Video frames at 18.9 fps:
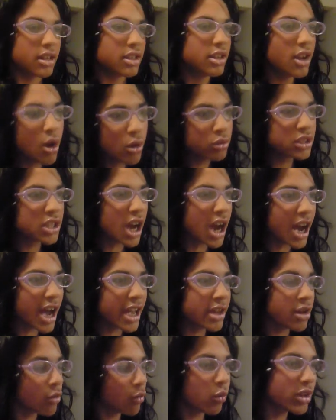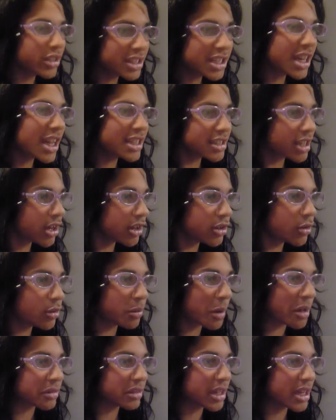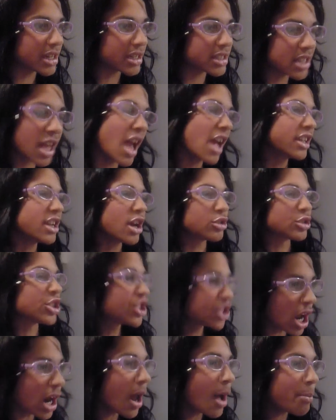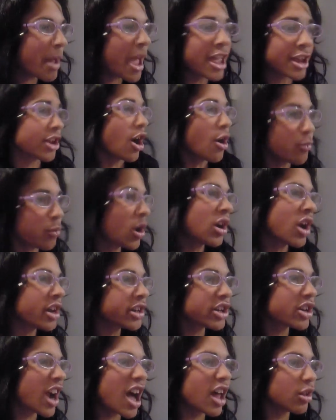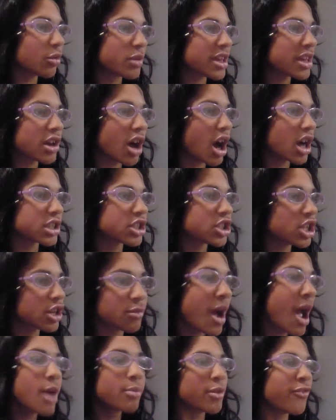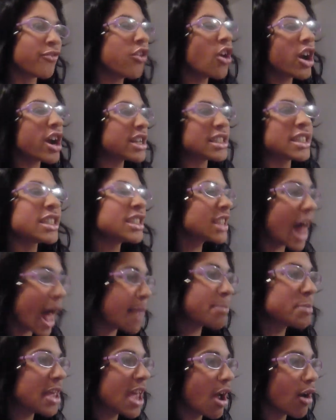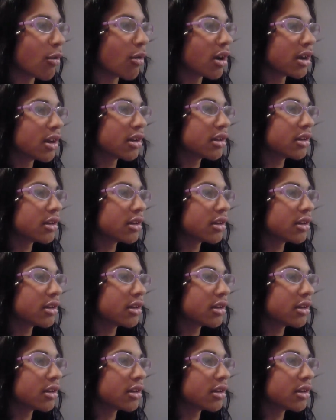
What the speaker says: No, Ty, what did I tell you about this? Now shut up and go put on your Halloween costume before I slap you!